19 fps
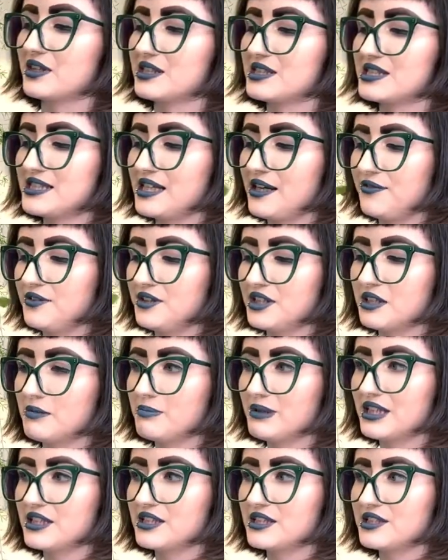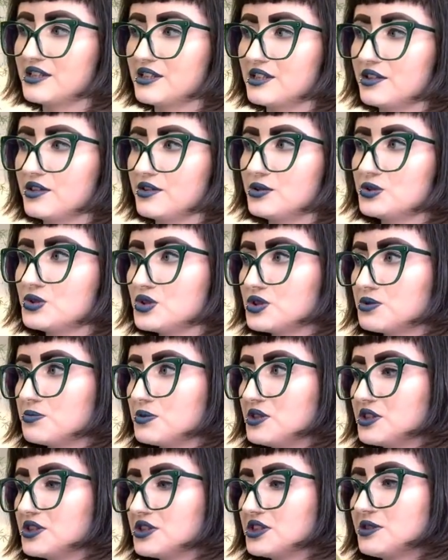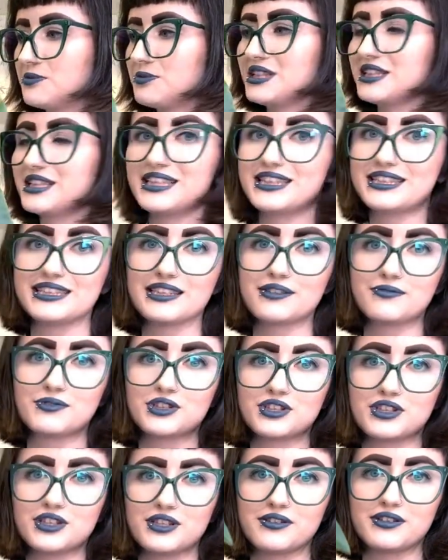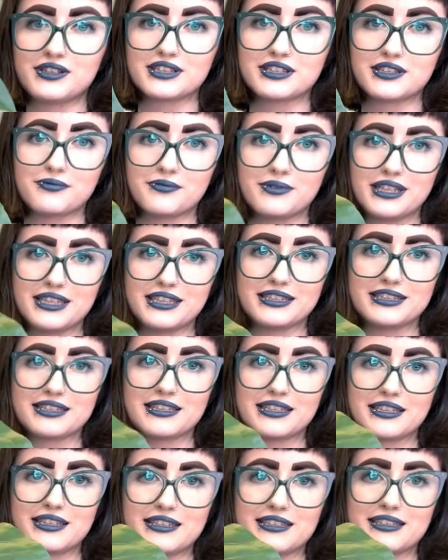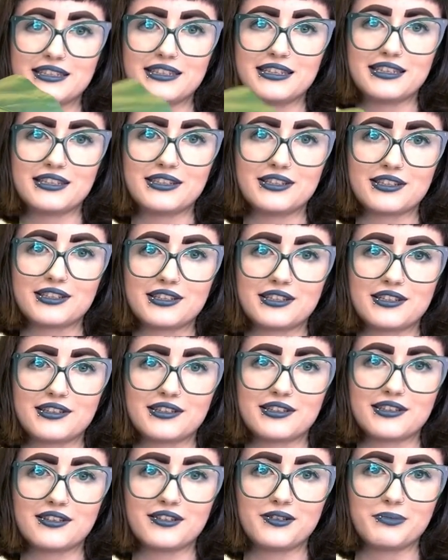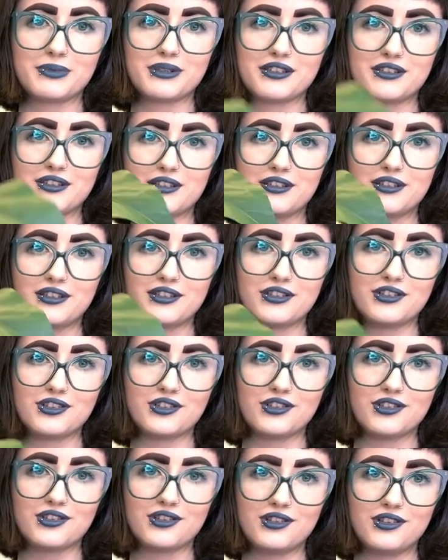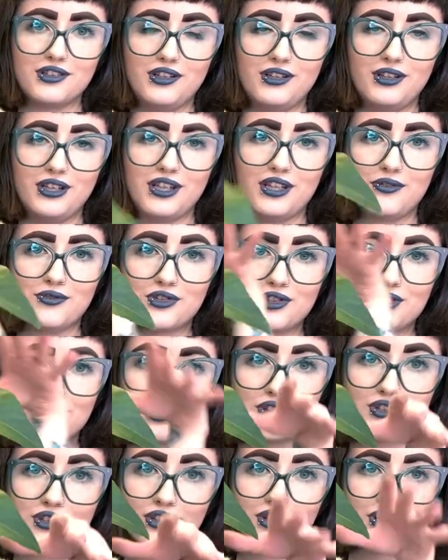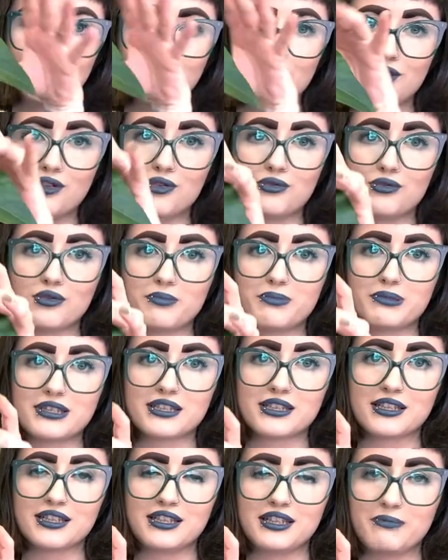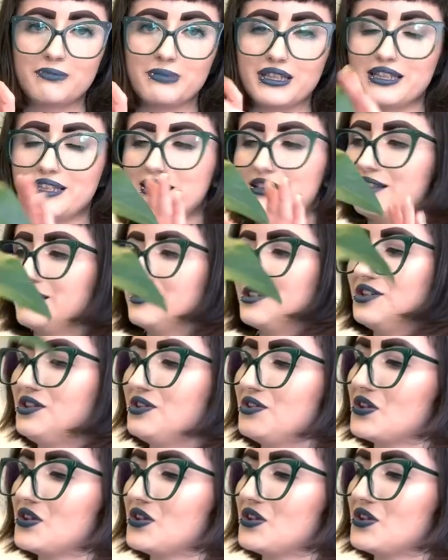It's definitely better to underwater with this. I've just noticed that when it's thirsty, it just gets a little bit, just the leaves just droop a tiny bit and then you